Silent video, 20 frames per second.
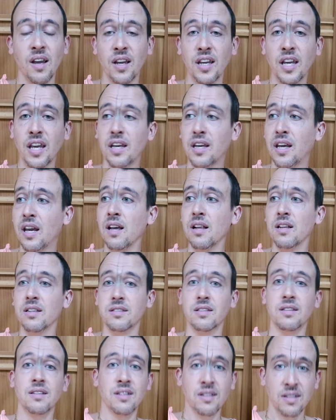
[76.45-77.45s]
he
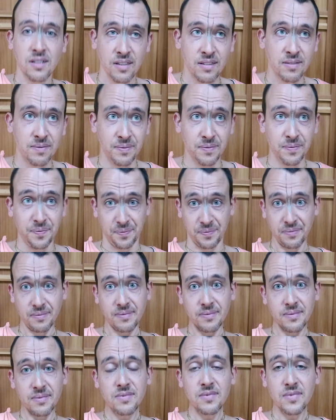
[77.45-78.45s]
killed
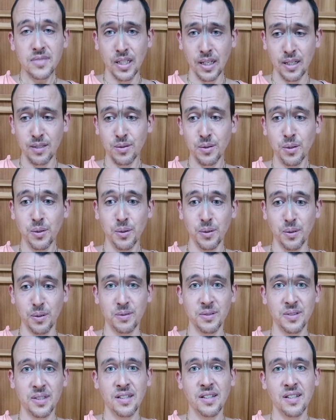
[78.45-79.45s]
his guru.